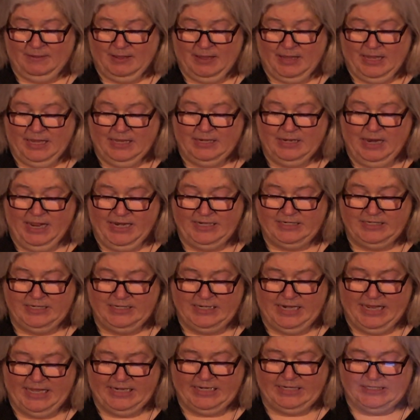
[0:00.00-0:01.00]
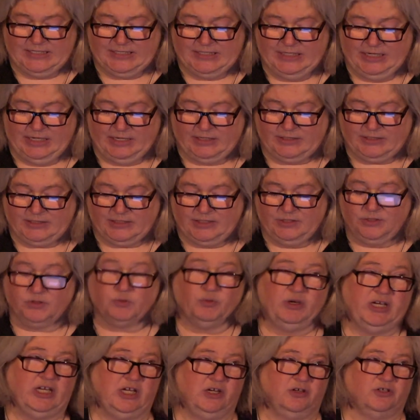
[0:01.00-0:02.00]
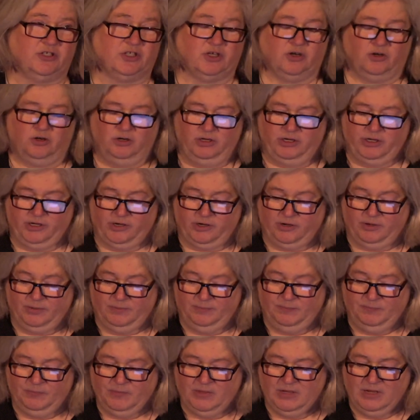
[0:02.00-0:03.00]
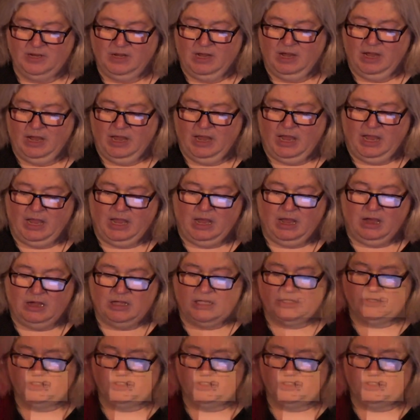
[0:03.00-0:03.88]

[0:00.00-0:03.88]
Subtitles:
in 1986, 3 years earlier, the